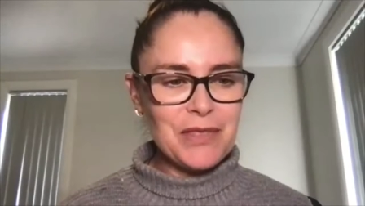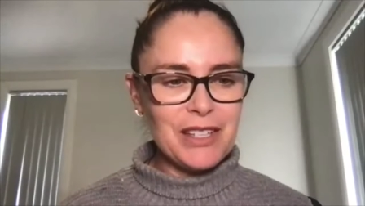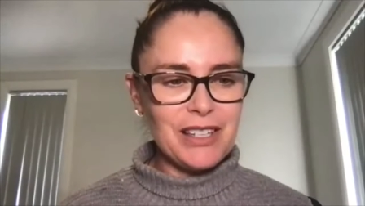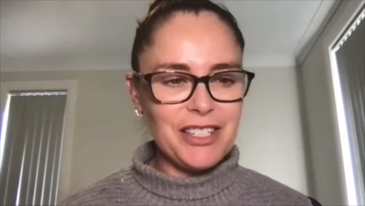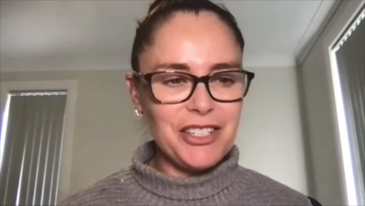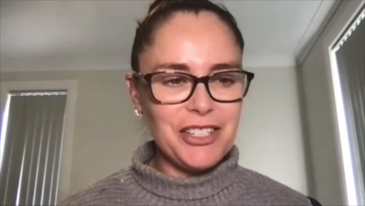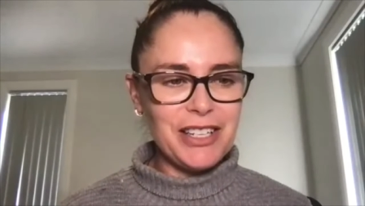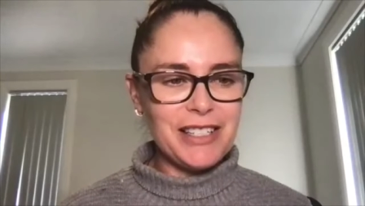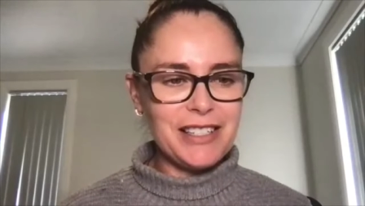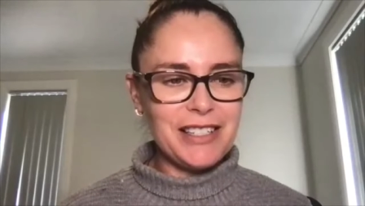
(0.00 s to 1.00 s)
I
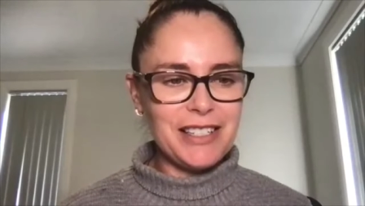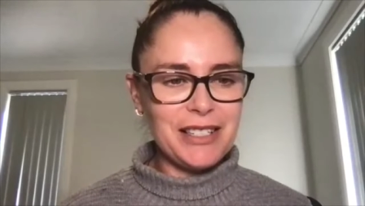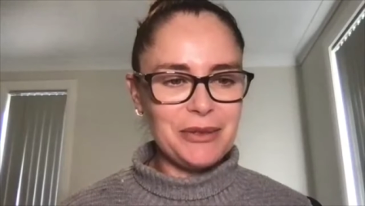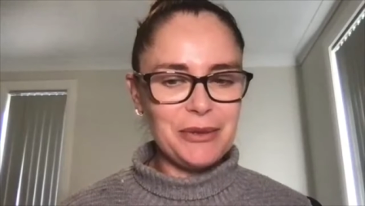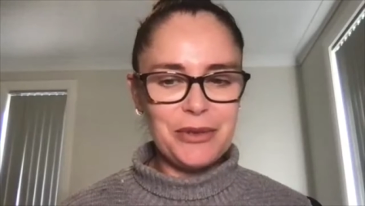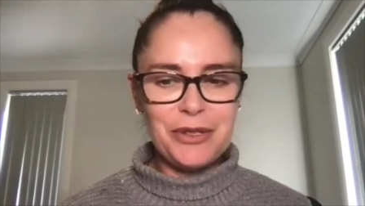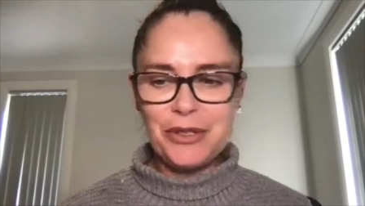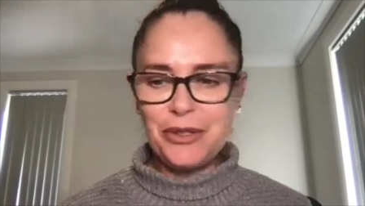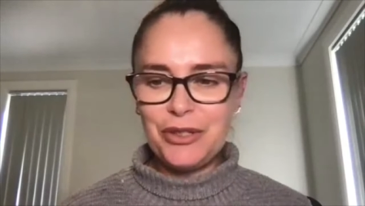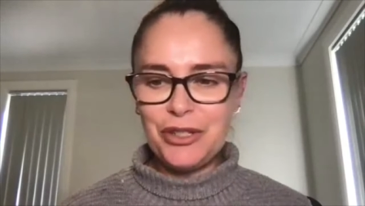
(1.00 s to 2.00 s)
just killed
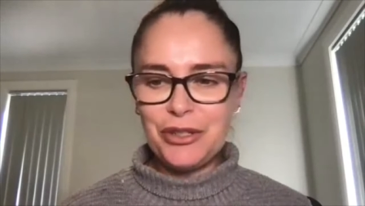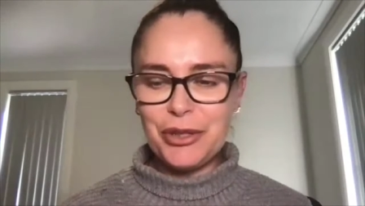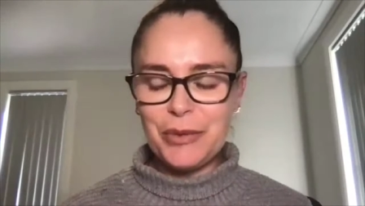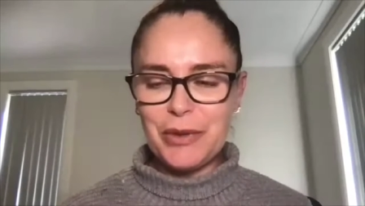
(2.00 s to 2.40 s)
YouTube